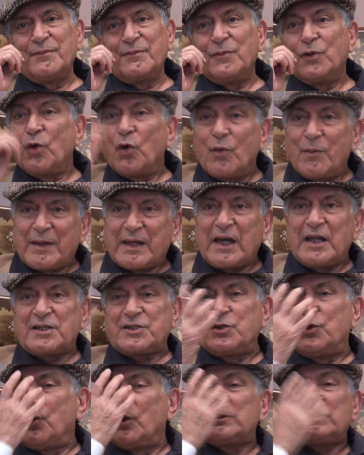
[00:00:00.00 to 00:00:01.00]
Nowhere
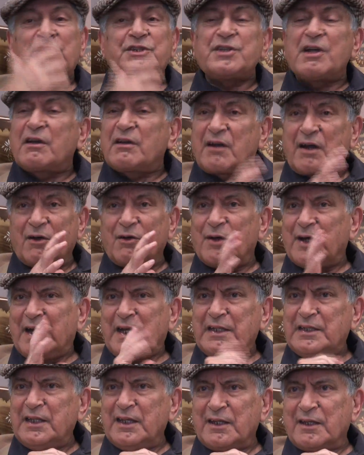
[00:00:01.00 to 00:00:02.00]
else, no other chakra or
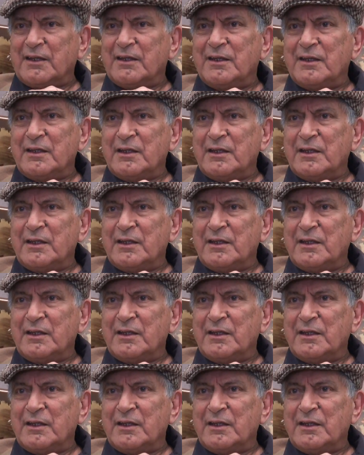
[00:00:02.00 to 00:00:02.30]
anything.